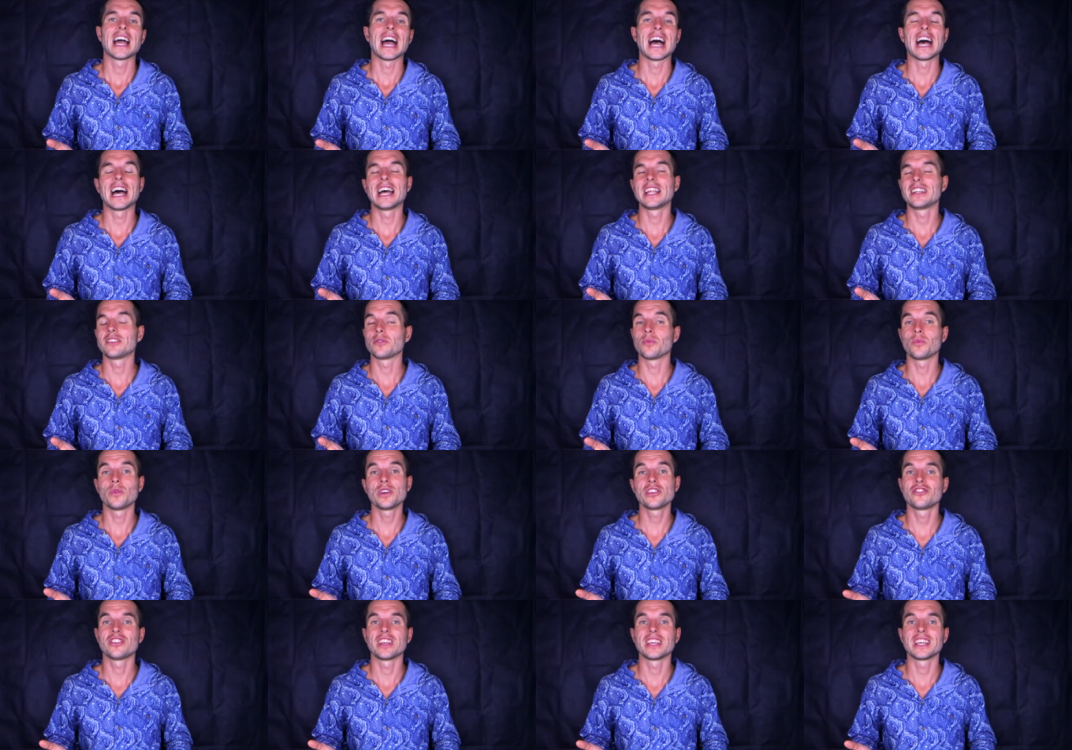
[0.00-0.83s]
and
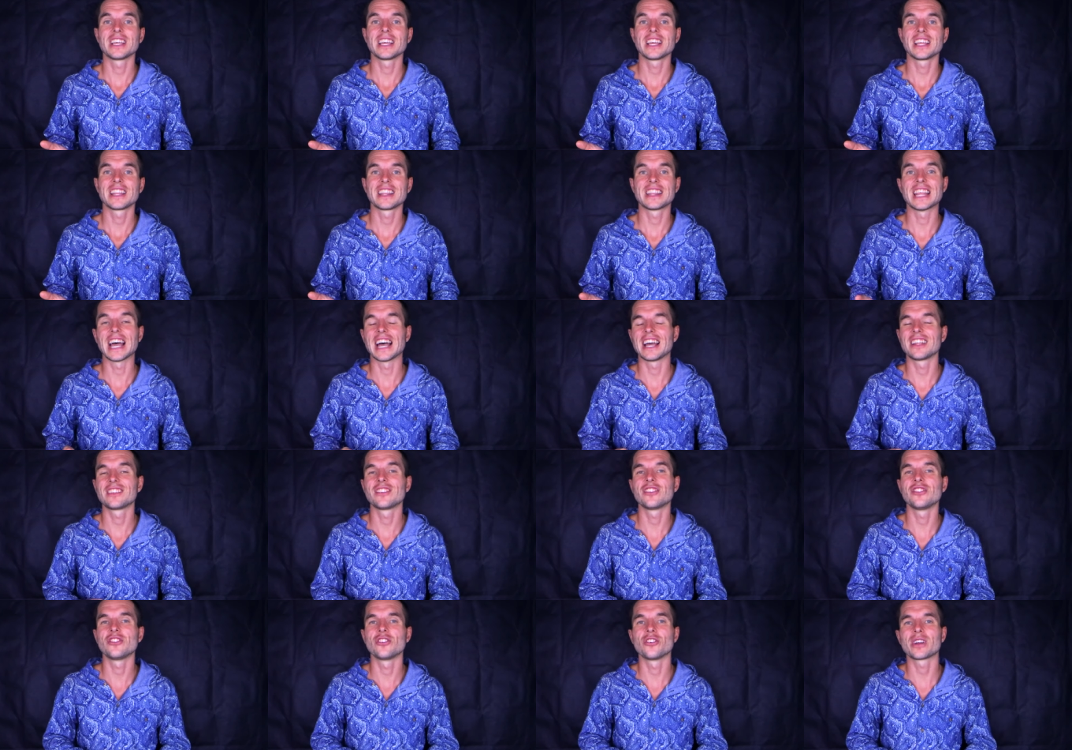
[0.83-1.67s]
wishing
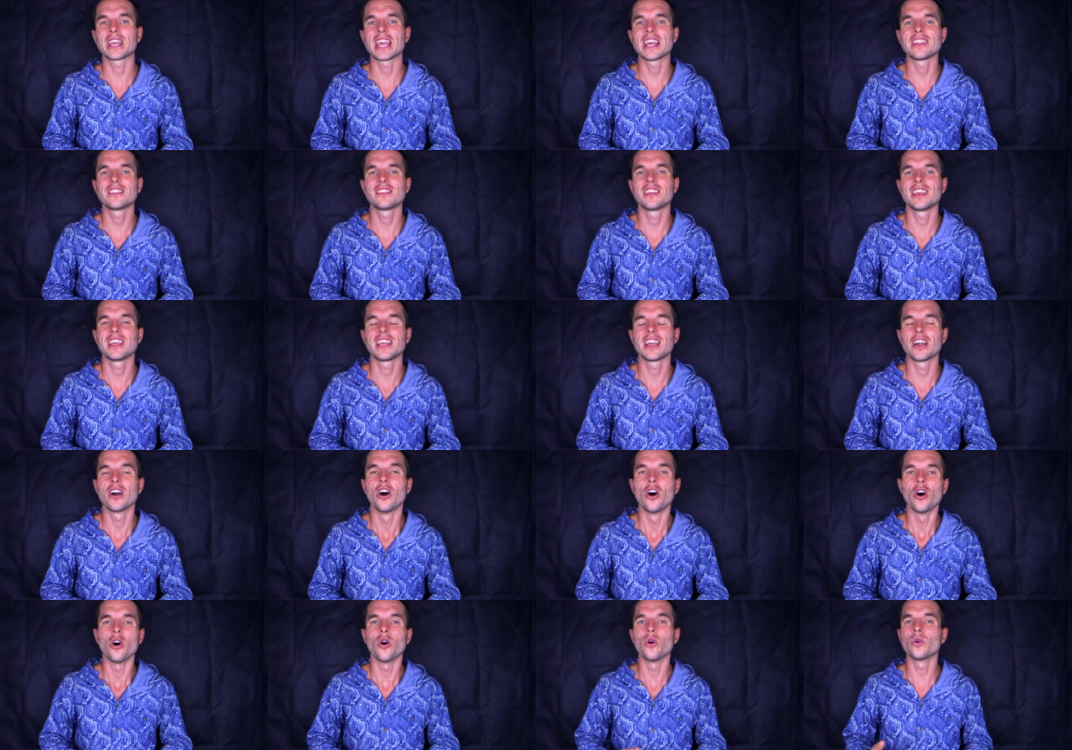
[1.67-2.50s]
that you're getting
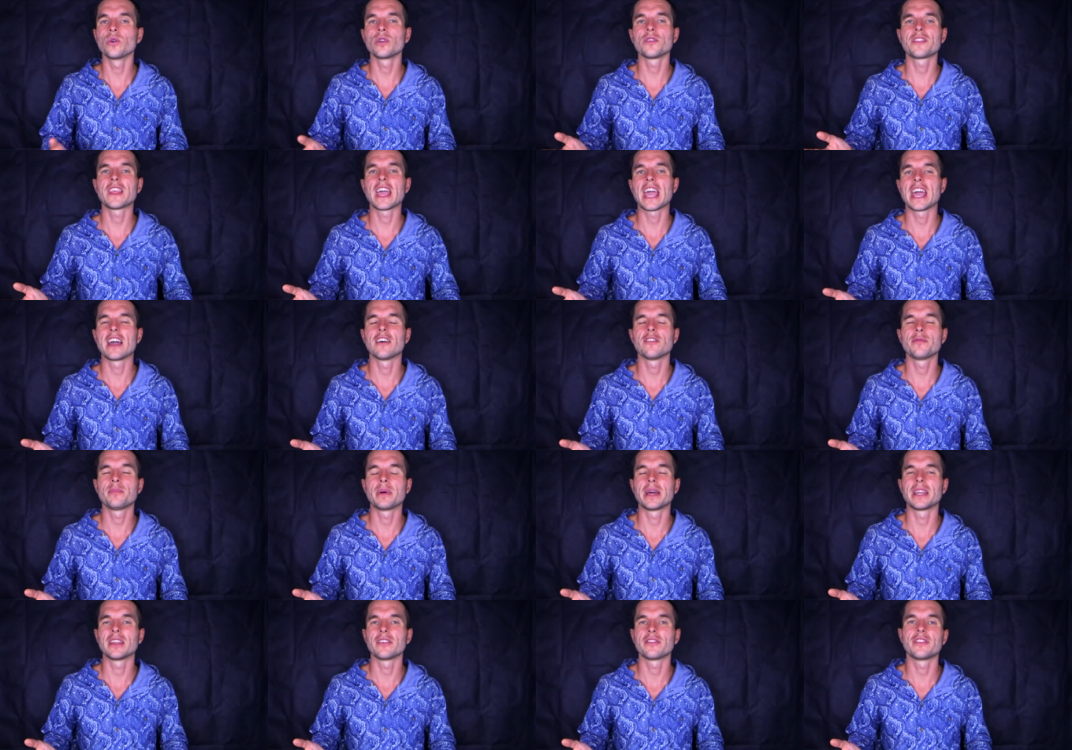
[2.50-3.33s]
all of the
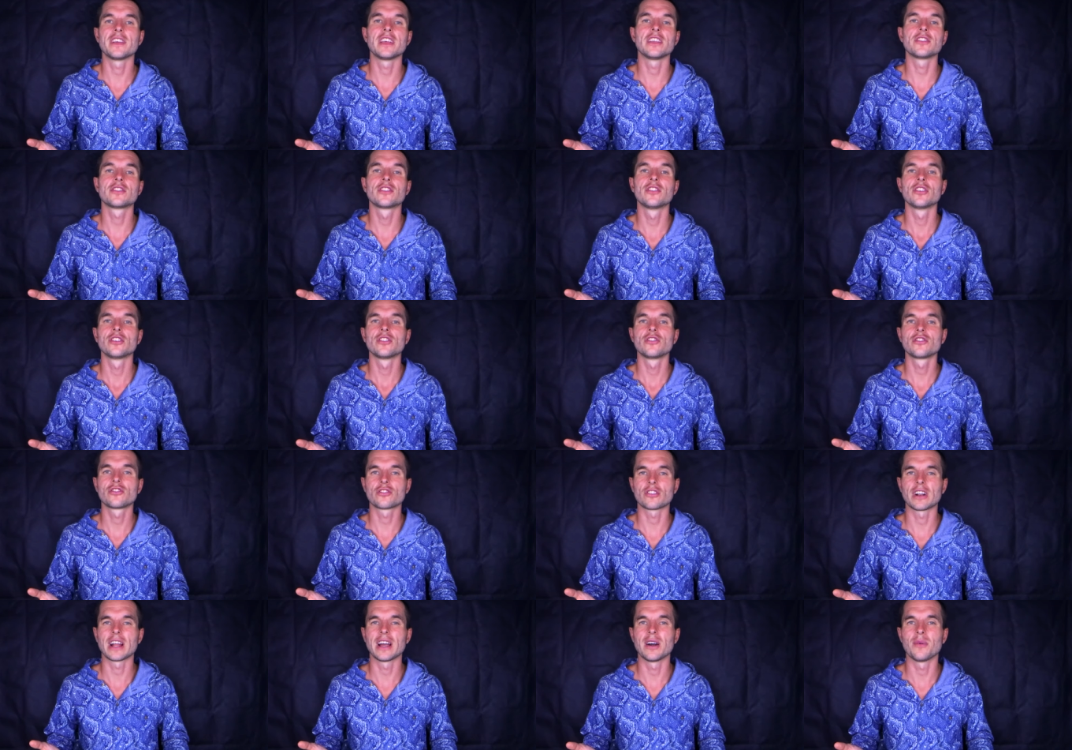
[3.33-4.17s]
health benefits
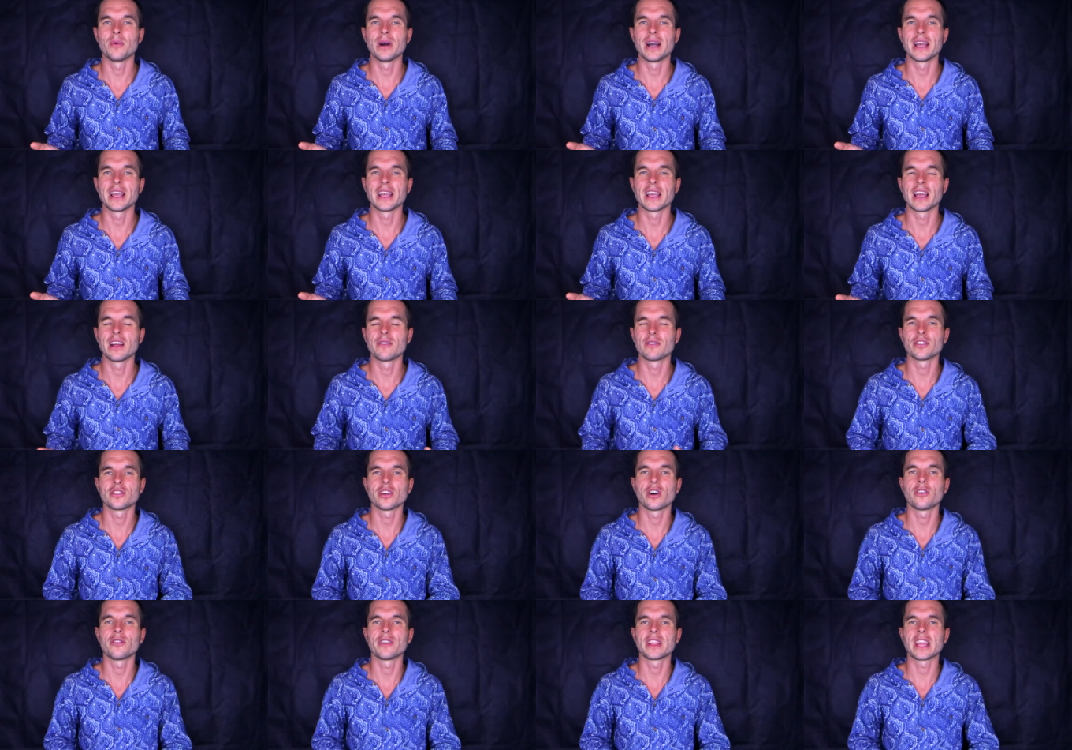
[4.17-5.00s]
straight away and
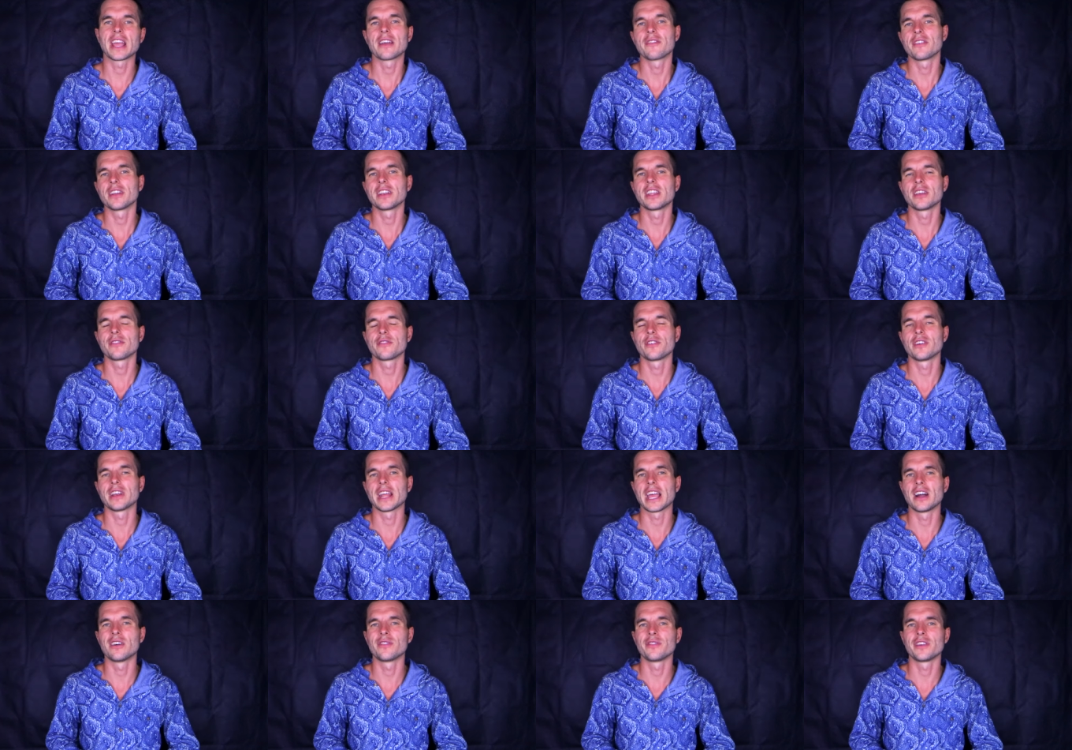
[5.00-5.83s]
resolving every
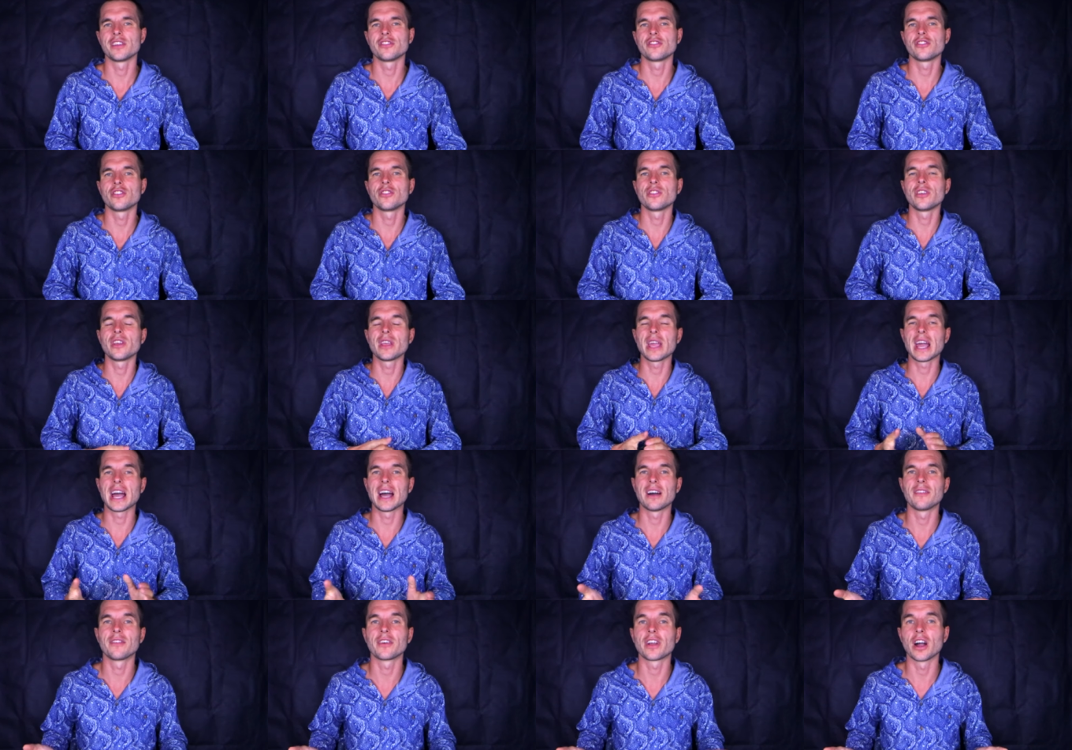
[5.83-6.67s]
different health issue that you
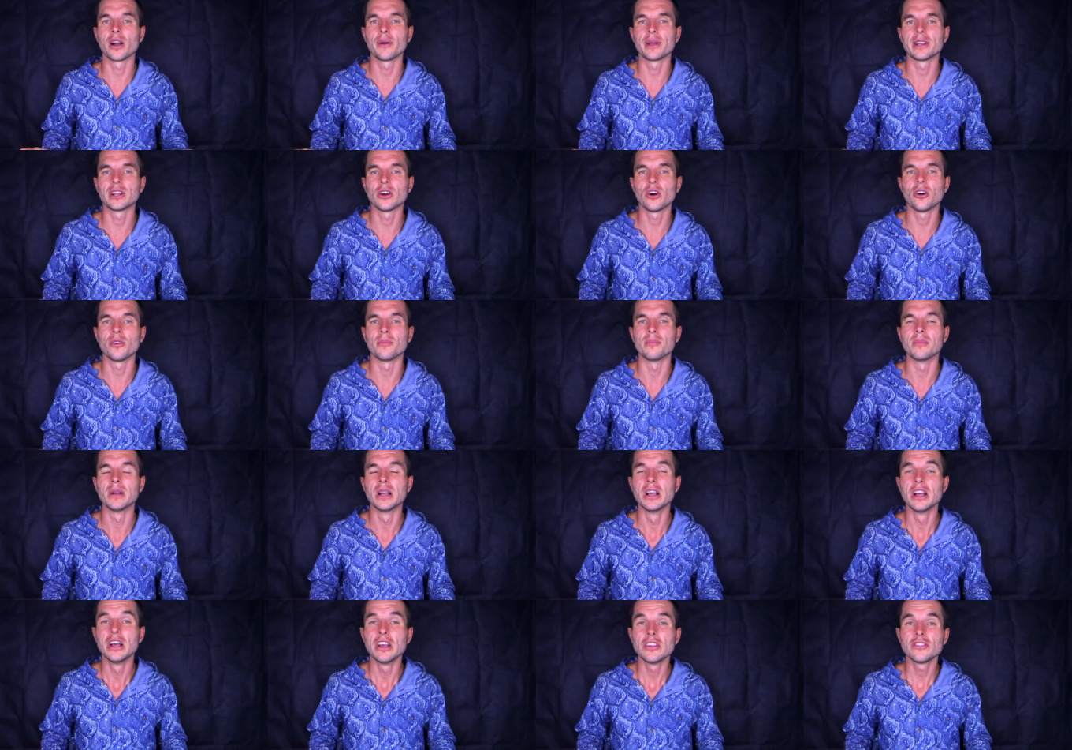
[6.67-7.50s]
have going on.
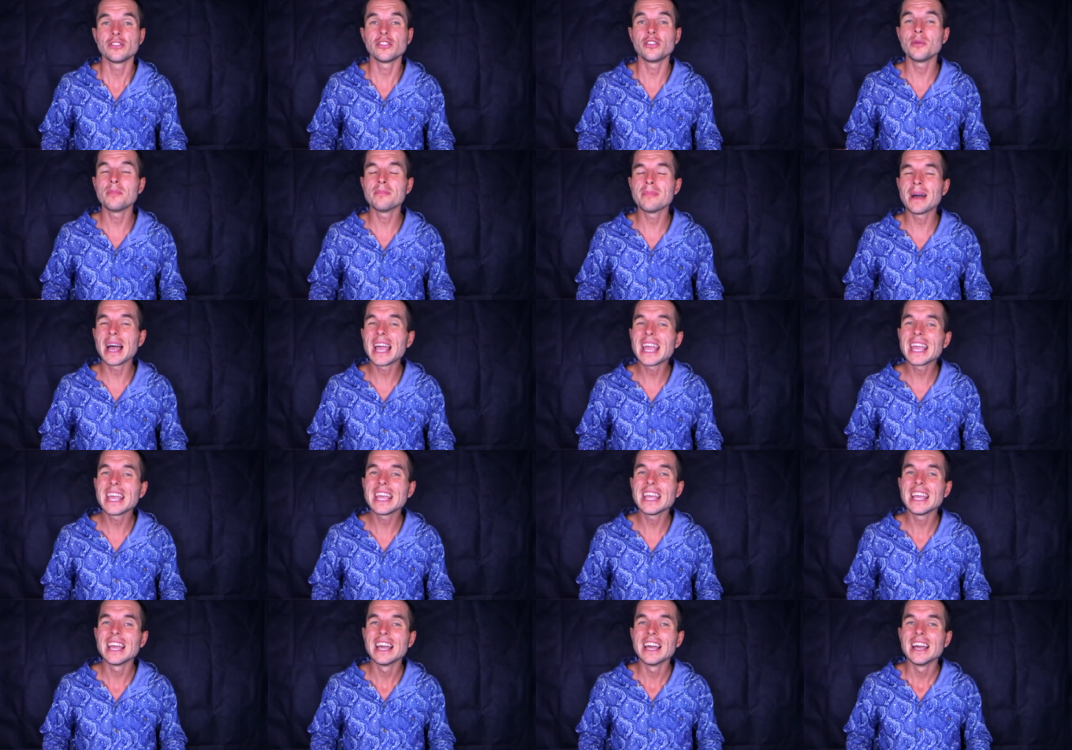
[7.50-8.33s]
So you
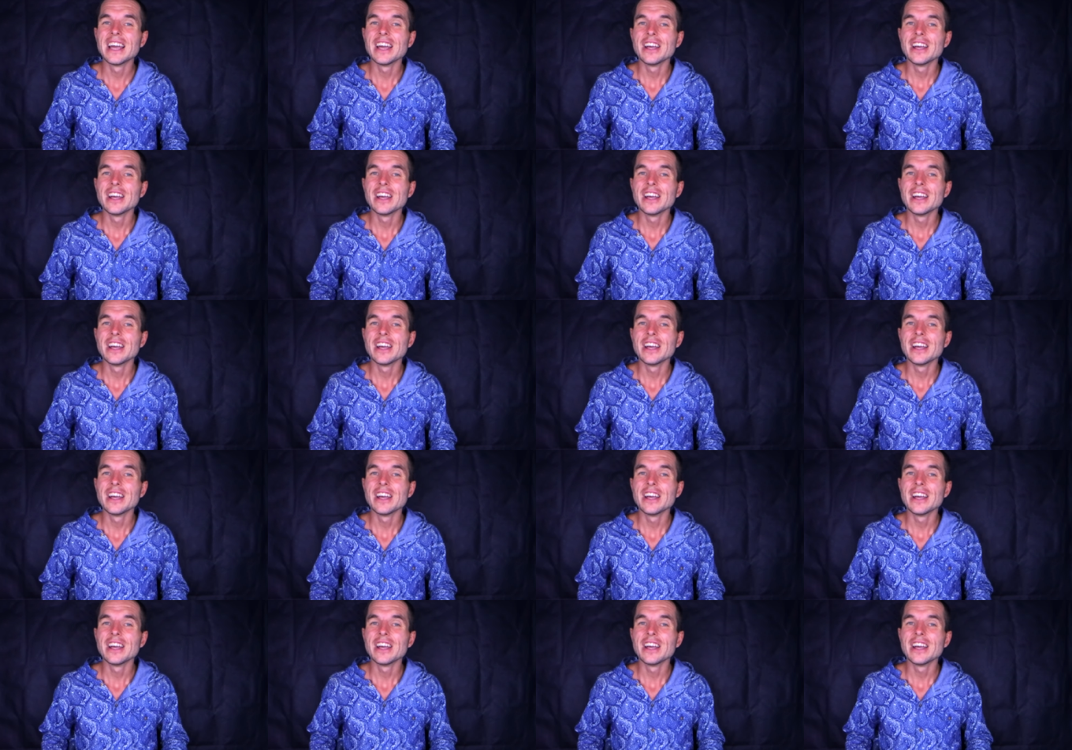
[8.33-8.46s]
may